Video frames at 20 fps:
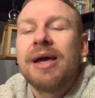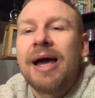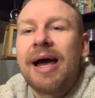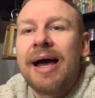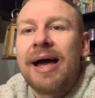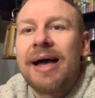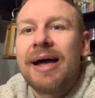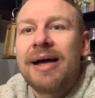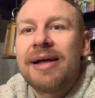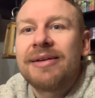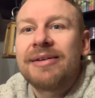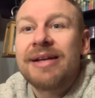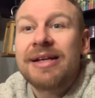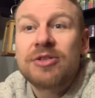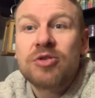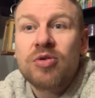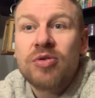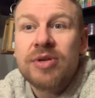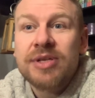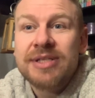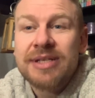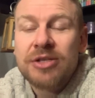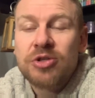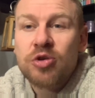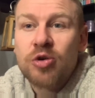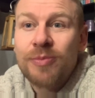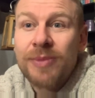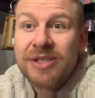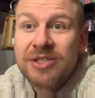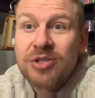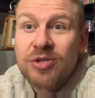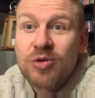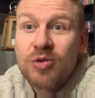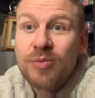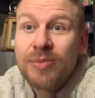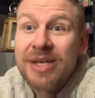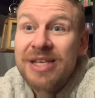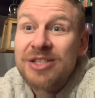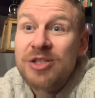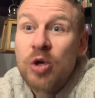And Natori Sanjuro
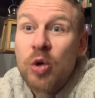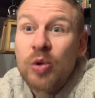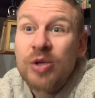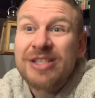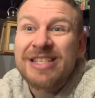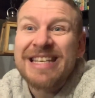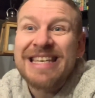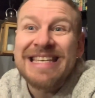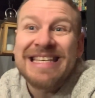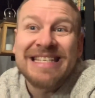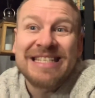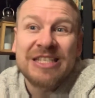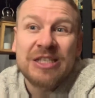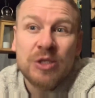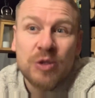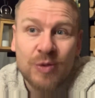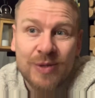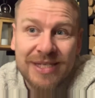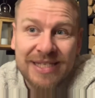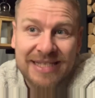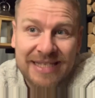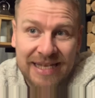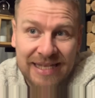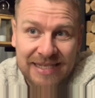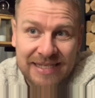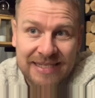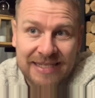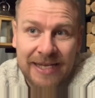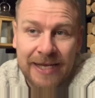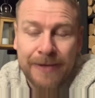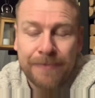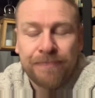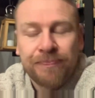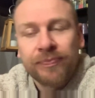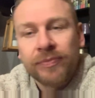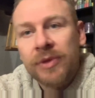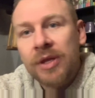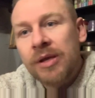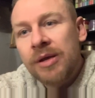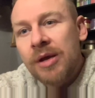Masazumi is known as Isui Sensei.
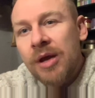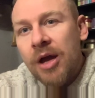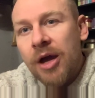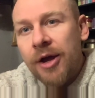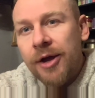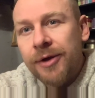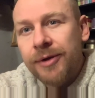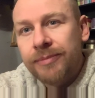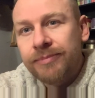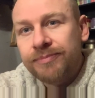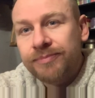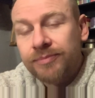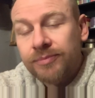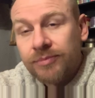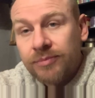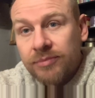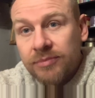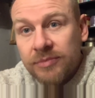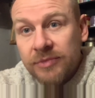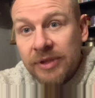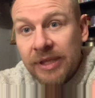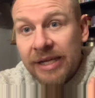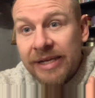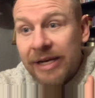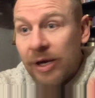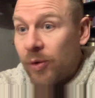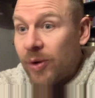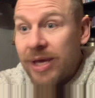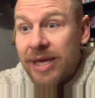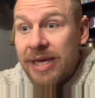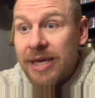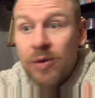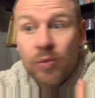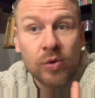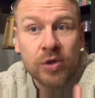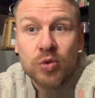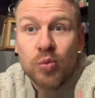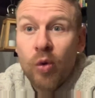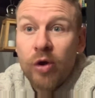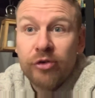Um, now, he
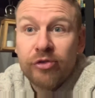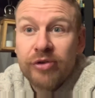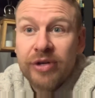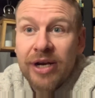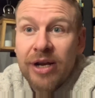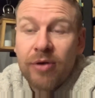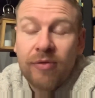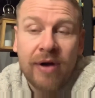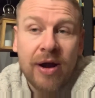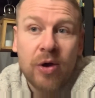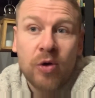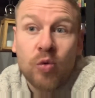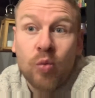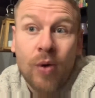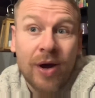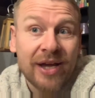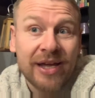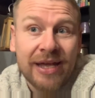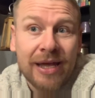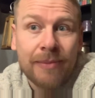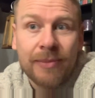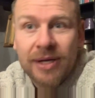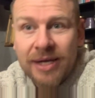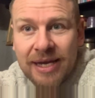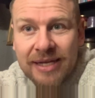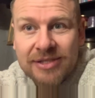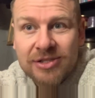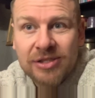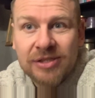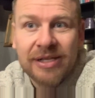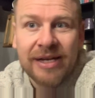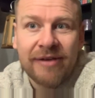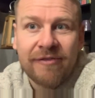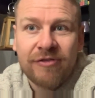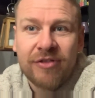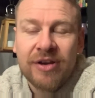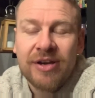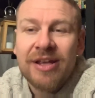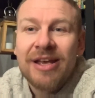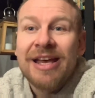was wandering around Wakayama Castle and
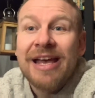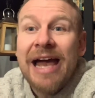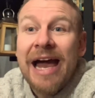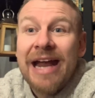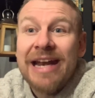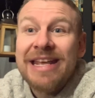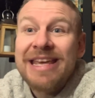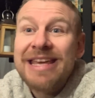everything, and